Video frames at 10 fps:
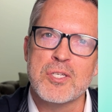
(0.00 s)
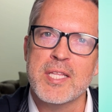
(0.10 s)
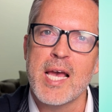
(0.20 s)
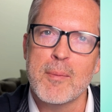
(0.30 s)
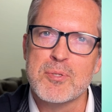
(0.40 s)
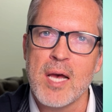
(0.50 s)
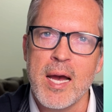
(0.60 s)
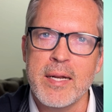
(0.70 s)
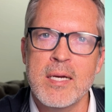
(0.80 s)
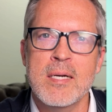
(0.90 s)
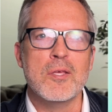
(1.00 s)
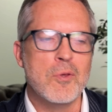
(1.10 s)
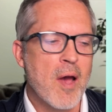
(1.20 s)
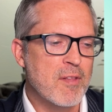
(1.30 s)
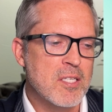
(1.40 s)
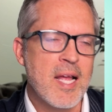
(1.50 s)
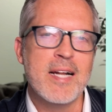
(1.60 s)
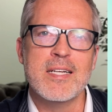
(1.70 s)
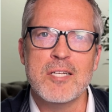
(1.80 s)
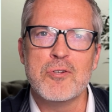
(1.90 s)
to the upside. You have the
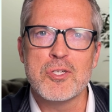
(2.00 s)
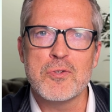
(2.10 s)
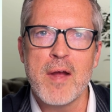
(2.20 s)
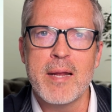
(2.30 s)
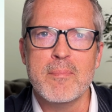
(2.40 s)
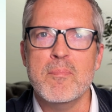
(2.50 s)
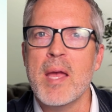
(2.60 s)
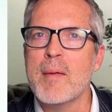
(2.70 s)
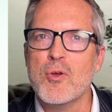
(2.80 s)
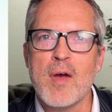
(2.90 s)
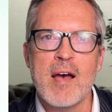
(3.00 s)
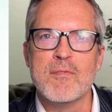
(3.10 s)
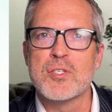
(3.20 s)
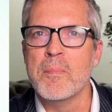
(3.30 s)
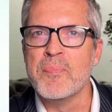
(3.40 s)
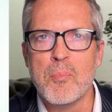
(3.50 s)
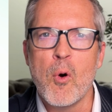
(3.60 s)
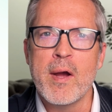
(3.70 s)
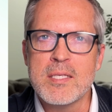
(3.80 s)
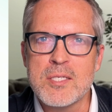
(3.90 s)
stated interest rate. Maybe you have some
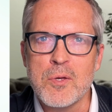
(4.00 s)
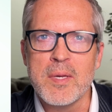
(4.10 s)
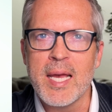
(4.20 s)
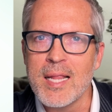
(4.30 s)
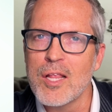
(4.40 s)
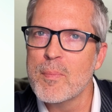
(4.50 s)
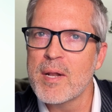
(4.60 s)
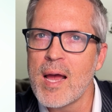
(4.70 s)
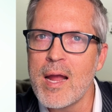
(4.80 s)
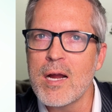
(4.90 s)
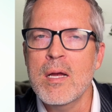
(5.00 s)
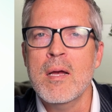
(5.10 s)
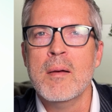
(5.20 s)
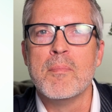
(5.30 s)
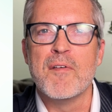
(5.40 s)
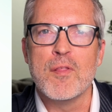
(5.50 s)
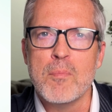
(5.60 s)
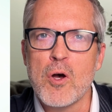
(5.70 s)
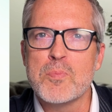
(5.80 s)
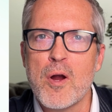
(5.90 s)
points. You can get a little bit higher, but for the
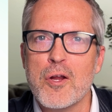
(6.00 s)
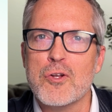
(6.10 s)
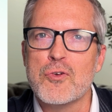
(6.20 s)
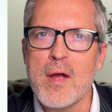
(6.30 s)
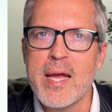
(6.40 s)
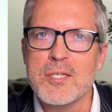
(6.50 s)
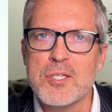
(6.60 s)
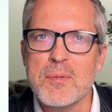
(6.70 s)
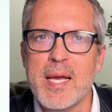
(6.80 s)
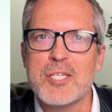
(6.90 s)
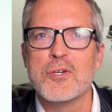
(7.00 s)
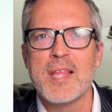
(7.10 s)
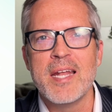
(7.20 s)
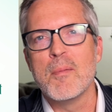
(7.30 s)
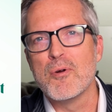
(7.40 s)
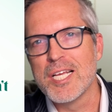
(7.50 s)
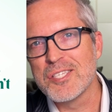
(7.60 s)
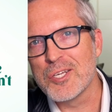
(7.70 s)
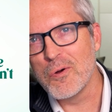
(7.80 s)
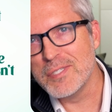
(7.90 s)
most part, you're trying to make sure that number
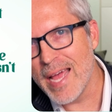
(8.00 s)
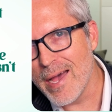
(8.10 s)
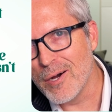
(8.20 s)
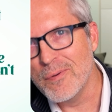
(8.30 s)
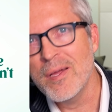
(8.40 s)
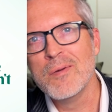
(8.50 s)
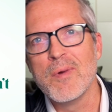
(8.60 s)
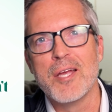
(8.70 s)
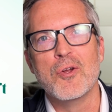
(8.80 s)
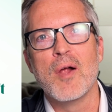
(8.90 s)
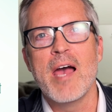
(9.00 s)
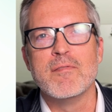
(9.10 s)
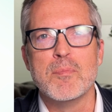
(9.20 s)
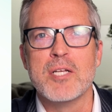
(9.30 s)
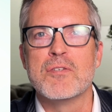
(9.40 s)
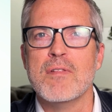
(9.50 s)
doesn't go down, right? You don't have a bunch of